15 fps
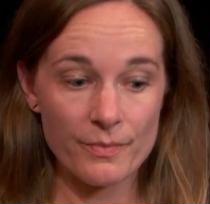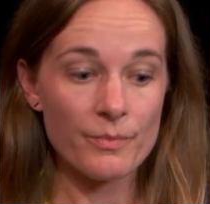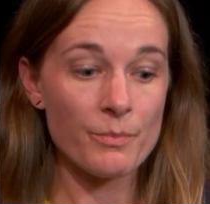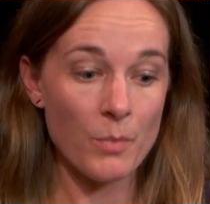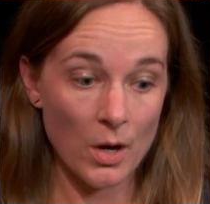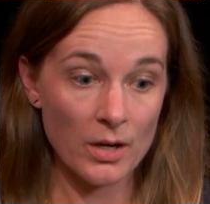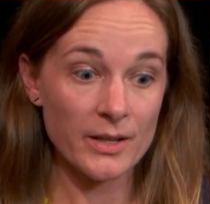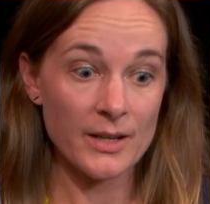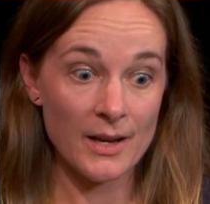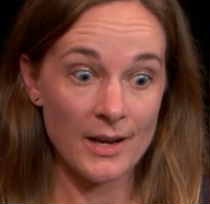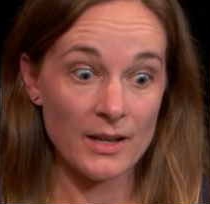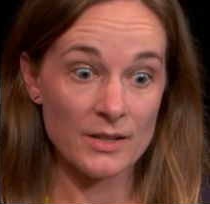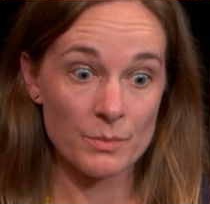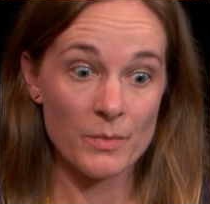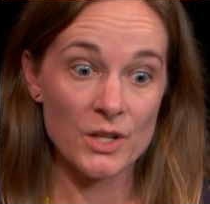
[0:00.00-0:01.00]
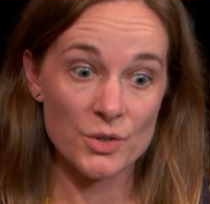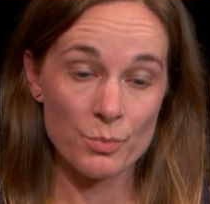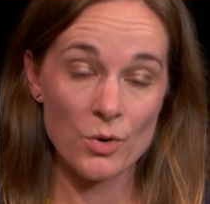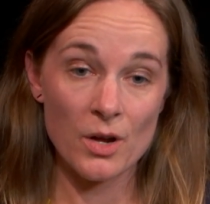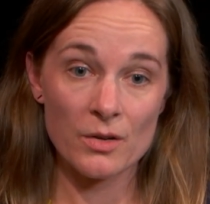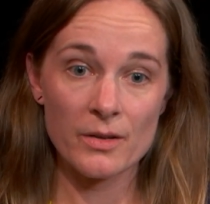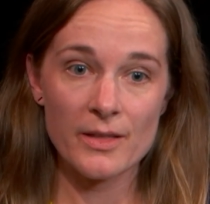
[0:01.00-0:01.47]
marketing is much
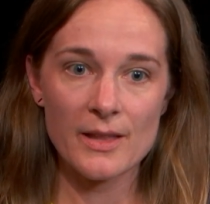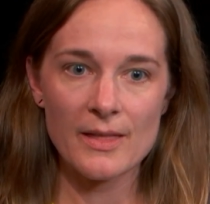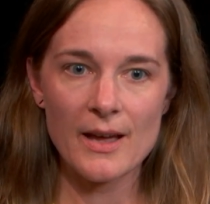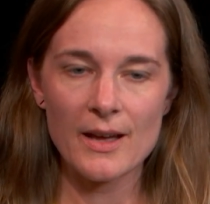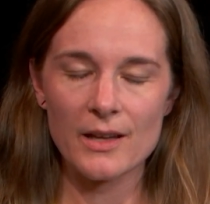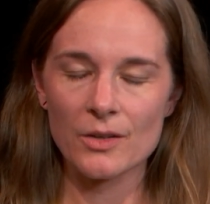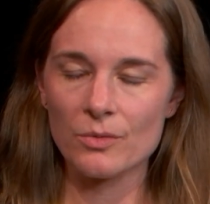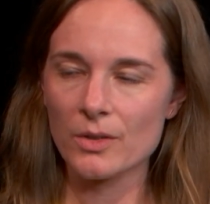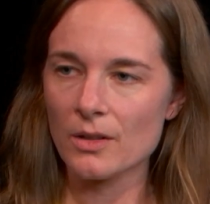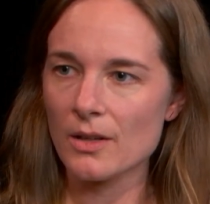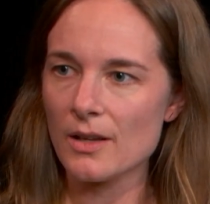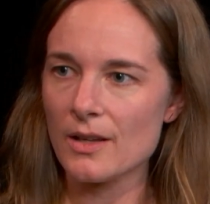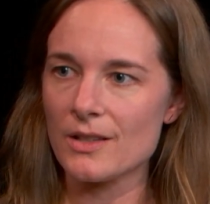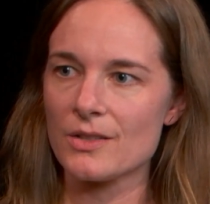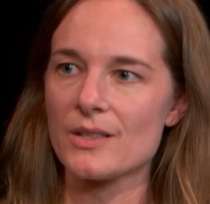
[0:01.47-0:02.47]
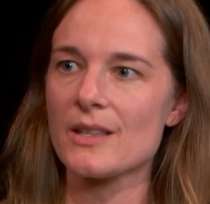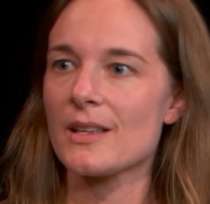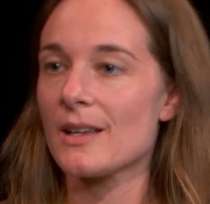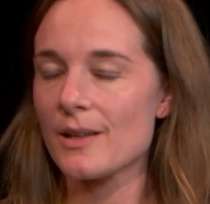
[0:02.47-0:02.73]
broader than that and really is